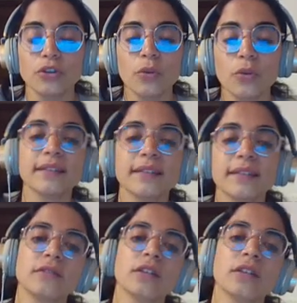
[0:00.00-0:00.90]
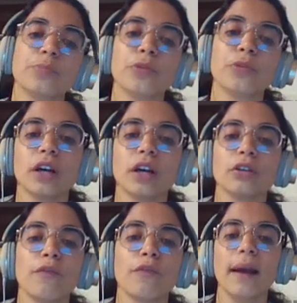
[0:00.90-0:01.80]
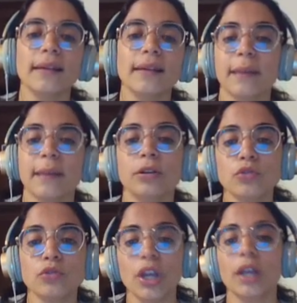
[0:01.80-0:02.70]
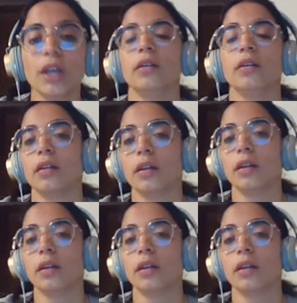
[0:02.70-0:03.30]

So what is the dot product of minus wj